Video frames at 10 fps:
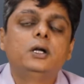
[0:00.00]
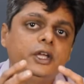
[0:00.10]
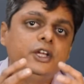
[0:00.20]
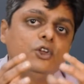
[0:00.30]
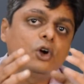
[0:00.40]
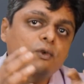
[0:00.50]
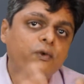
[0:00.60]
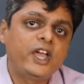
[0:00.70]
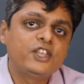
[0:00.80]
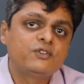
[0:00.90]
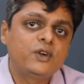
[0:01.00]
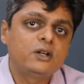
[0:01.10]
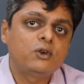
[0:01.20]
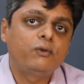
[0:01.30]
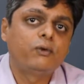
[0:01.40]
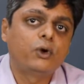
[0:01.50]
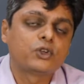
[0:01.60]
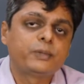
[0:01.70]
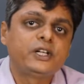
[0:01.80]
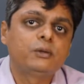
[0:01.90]
in your phase 1 of
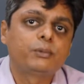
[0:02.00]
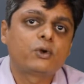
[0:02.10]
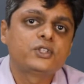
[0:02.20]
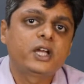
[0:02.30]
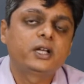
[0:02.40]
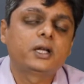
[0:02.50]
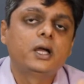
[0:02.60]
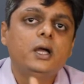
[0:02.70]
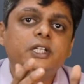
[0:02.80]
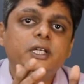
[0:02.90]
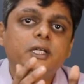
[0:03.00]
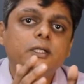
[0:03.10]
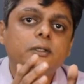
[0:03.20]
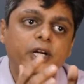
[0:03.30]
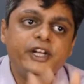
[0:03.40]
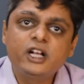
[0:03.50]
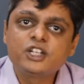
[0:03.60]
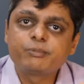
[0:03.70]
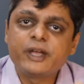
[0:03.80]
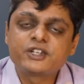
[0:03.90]
hospital project, the medical
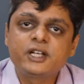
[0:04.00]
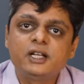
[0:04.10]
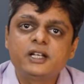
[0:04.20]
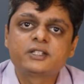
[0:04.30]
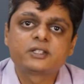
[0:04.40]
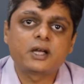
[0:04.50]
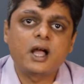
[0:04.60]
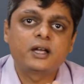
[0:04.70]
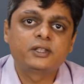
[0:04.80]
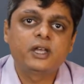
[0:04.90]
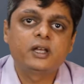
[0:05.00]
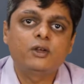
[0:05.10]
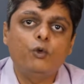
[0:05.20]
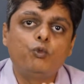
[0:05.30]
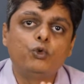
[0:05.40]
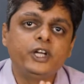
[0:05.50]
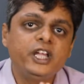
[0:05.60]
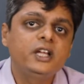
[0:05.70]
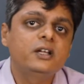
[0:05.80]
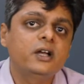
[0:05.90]
specialists are there who
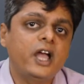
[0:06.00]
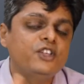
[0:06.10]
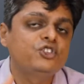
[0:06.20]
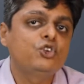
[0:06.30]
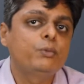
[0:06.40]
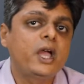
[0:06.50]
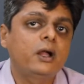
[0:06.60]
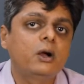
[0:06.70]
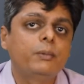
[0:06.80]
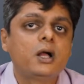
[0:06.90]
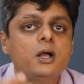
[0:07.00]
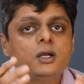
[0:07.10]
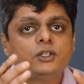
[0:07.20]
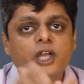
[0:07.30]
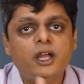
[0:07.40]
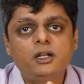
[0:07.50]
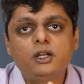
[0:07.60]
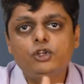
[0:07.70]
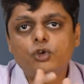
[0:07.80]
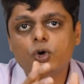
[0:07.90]
need a ICU backup,
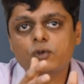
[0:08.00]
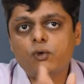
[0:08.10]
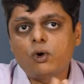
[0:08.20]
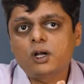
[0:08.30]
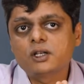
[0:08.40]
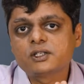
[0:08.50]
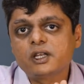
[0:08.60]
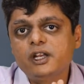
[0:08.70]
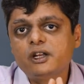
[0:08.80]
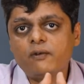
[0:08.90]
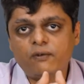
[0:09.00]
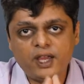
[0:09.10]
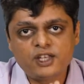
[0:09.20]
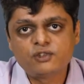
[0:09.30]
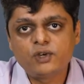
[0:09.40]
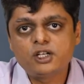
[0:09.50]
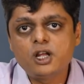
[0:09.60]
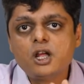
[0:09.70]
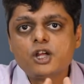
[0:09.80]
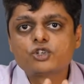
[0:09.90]
then your focus in a phase
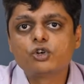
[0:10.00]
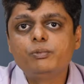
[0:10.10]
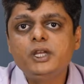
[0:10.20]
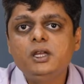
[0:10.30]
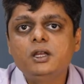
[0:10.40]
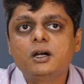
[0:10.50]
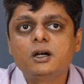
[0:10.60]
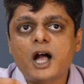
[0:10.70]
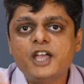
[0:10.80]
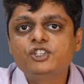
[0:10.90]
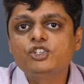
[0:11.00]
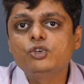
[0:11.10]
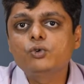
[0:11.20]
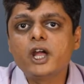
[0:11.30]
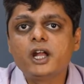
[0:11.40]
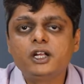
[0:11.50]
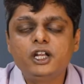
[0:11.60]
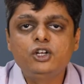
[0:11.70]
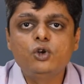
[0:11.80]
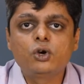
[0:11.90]
1 should be ICU and
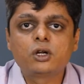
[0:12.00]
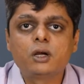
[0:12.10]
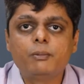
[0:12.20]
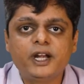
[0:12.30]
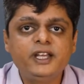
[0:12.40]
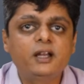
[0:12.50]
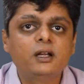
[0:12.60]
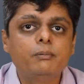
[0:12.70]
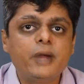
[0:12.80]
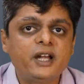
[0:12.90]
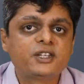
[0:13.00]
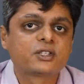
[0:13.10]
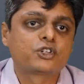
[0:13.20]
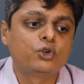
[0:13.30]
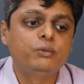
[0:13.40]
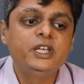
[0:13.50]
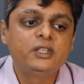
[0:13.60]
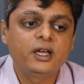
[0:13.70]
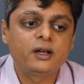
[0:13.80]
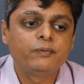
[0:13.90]
indoor medical beds should be
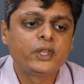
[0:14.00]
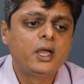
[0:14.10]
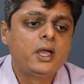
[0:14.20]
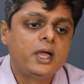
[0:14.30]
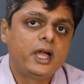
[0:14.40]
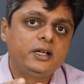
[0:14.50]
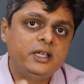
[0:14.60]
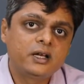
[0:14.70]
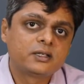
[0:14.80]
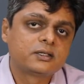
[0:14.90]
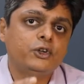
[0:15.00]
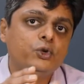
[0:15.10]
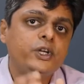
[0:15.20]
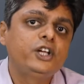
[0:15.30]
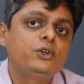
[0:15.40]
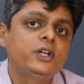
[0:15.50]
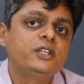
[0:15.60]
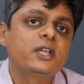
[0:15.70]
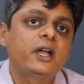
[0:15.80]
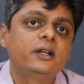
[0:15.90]
there. And yes, you need to
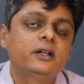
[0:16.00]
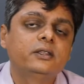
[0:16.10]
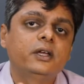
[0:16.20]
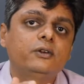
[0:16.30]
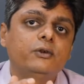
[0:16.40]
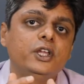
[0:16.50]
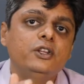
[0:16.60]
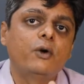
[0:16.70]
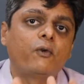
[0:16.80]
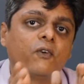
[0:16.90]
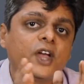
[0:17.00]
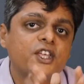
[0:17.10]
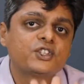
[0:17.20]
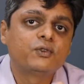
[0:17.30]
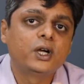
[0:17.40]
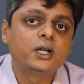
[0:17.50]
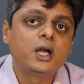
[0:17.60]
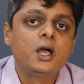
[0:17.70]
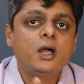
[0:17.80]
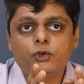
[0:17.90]
decide that in a phase
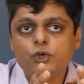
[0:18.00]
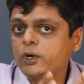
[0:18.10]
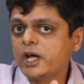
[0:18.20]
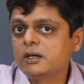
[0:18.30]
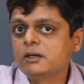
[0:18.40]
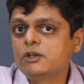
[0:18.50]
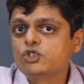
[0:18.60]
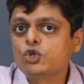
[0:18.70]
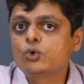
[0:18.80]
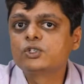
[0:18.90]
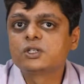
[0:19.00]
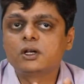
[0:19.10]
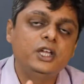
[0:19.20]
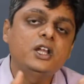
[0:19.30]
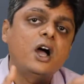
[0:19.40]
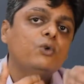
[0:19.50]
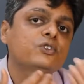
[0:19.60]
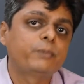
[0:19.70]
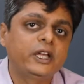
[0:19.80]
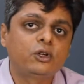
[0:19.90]
1 you can choose
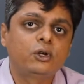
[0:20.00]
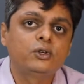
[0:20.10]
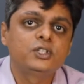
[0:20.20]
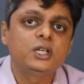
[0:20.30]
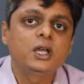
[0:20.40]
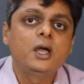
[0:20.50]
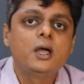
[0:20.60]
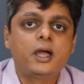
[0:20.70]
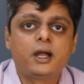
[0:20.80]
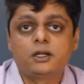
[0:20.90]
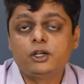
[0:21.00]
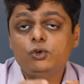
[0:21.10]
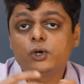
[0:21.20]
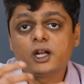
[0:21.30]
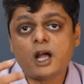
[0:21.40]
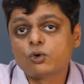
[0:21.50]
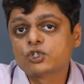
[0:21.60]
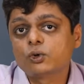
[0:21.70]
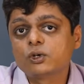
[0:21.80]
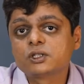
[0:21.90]
in-house pathology and you can
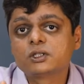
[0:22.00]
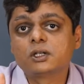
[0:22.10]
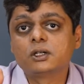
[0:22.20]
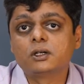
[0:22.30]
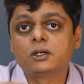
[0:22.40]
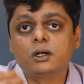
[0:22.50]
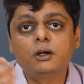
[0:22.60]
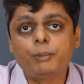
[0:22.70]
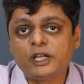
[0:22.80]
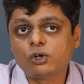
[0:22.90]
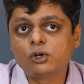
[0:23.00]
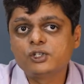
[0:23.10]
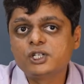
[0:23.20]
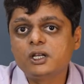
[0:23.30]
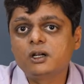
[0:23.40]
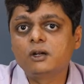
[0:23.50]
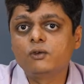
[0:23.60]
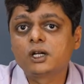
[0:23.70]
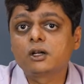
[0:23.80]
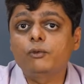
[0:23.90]
outsource pathological
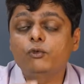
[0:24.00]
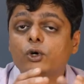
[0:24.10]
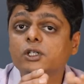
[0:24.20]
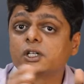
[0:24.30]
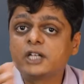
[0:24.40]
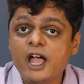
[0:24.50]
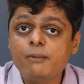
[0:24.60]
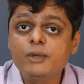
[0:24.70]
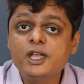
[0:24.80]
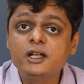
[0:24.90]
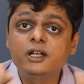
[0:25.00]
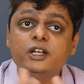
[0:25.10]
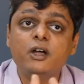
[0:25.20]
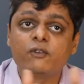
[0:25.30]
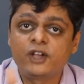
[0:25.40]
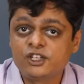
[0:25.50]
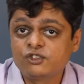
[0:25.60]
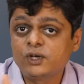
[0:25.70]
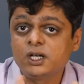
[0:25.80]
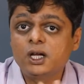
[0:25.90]
work for the time being in a
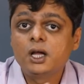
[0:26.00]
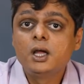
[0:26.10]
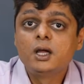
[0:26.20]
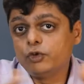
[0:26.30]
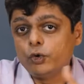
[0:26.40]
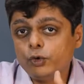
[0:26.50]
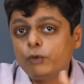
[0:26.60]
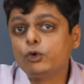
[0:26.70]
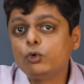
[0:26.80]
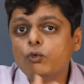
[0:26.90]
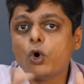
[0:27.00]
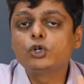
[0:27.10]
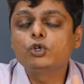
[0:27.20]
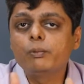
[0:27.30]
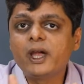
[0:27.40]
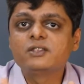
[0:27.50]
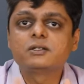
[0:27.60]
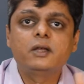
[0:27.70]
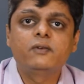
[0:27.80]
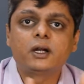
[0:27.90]
phase 1. If you want to
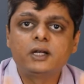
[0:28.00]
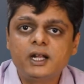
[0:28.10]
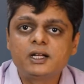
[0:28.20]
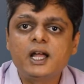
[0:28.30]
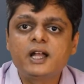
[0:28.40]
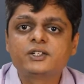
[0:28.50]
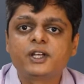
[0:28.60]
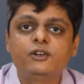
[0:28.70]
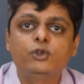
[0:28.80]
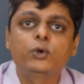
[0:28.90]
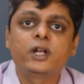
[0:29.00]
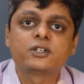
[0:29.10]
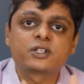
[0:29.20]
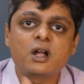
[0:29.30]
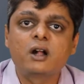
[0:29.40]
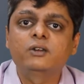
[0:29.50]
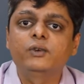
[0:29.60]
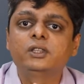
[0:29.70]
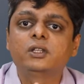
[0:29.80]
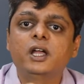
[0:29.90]
match different deadlines, and you can start
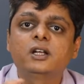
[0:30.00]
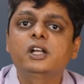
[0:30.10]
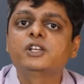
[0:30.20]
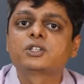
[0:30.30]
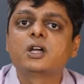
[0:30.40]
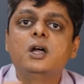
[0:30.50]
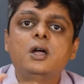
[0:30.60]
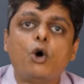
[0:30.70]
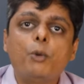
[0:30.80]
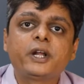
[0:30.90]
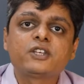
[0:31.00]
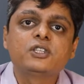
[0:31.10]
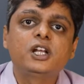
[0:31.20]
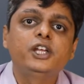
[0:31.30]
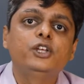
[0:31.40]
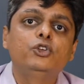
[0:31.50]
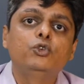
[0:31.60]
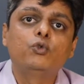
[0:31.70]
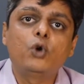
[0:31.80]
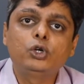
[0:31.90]
with, at least operationally
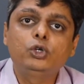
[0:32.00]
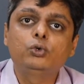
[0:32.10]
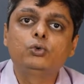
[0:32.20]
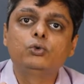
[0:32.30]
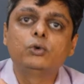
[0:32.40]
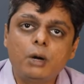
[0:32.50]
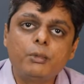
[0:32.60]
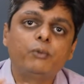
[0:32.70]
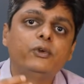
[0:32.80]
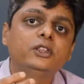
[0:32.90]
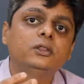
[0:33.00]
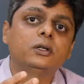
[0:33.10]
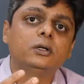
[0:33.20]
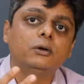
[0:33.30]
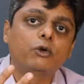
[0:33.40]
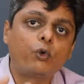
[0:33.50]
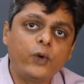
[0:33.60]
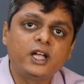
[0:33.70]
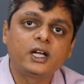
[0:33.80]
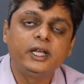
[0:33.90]
you want to come up with
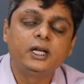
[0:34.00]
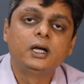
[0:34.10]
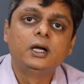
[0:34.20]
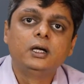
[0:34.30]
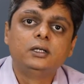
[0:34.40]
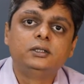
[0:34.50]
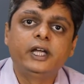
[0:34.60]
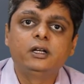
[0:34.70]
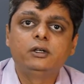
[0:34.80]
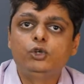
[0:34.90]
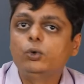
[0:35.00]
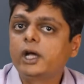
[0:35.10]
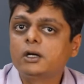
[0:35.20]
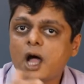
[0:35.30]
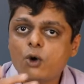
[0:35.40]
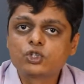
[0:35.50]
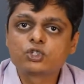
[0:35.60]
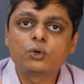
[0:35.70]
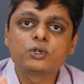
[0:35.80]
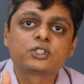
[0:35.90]
quickly, then you can
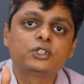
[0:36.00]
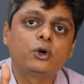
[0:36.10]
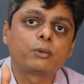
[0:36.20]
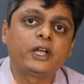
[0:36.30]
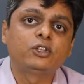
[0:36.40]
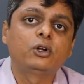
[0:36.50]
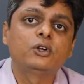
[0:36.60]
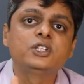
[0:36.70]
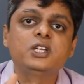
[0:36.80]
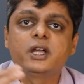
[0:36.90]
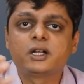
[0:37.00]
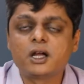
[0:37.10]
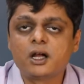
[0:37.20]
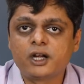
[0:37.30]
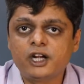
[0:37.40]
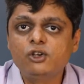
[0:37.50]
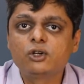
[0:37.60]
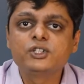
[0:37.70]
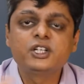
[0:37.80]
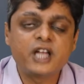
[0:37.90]
outsource your pathology and
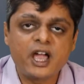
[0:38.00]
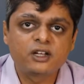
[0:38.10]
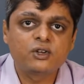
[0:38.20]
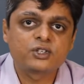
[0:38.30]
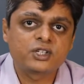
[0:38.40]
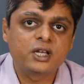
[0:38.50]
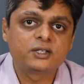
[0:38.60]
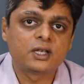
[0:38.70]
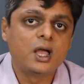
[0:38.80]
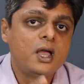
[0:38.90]
radiology diagnostics.